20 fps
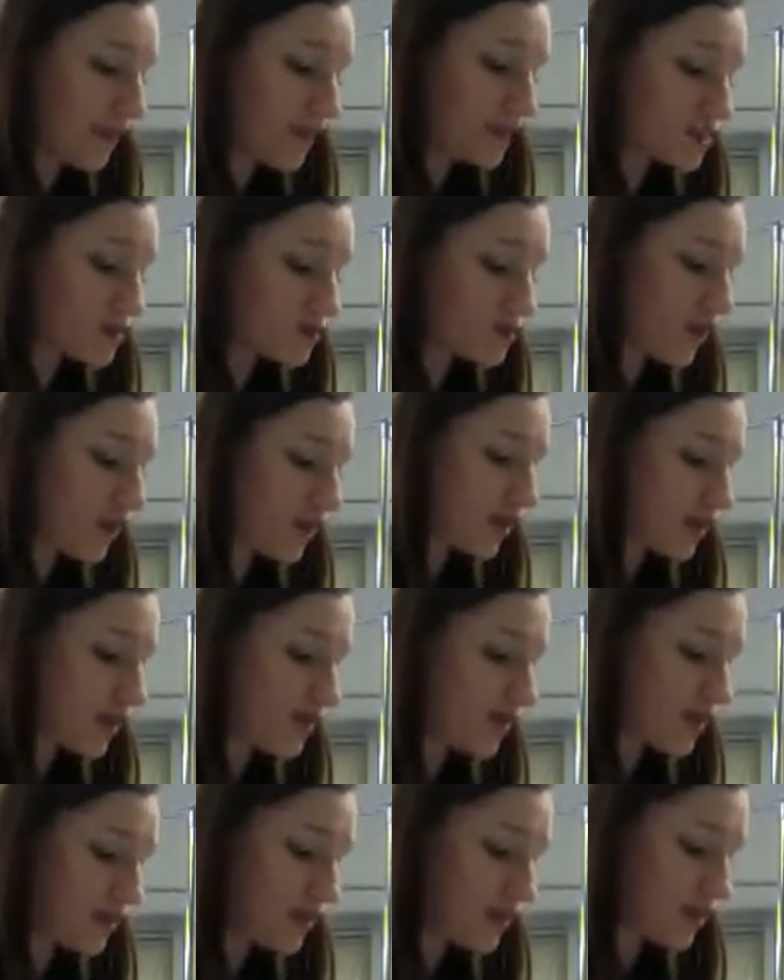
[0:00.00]
swelling,
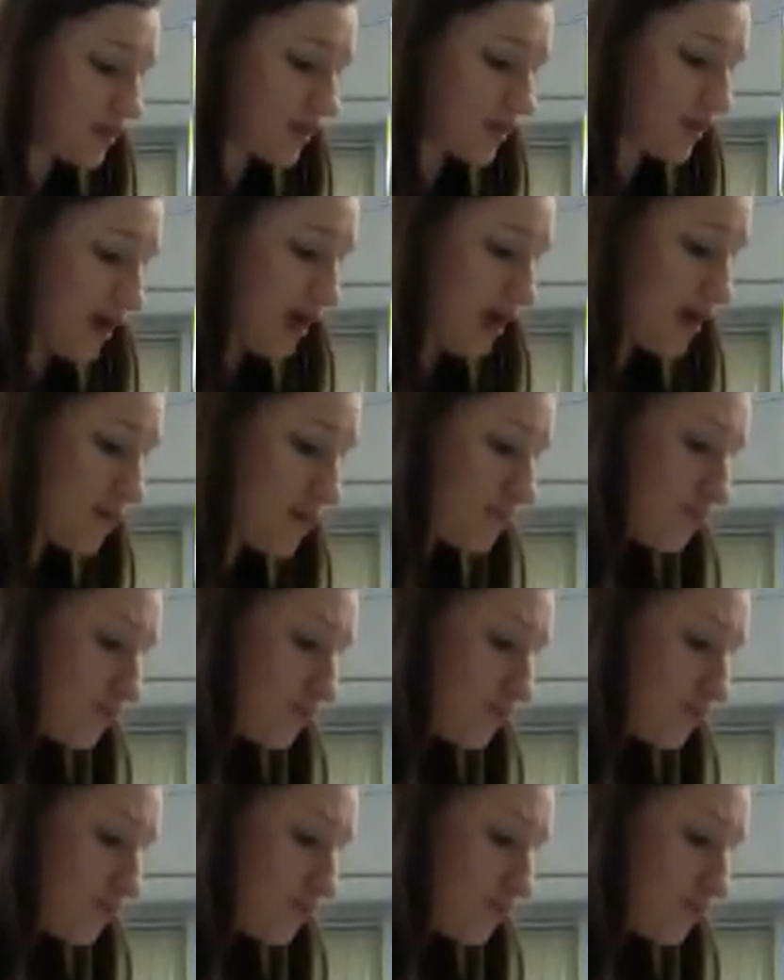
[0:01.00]
anything like that.